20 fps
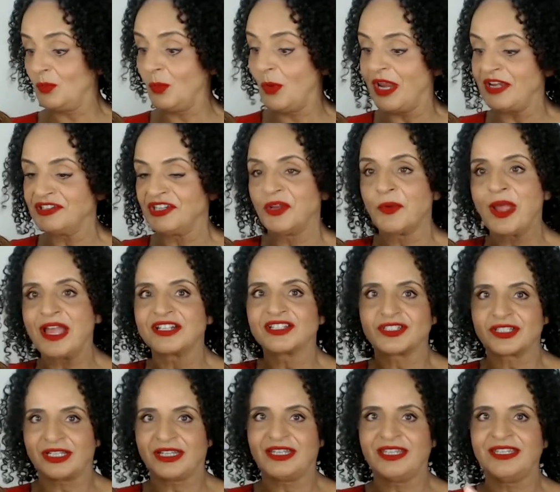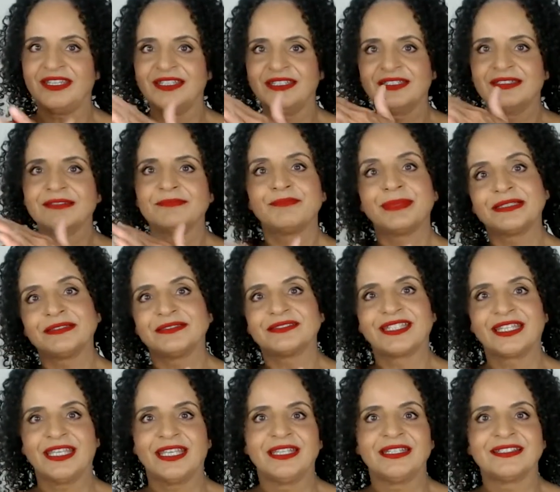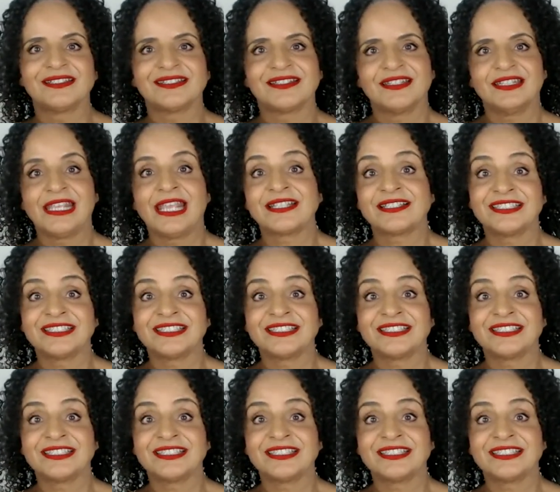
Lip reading: to when you actually build in the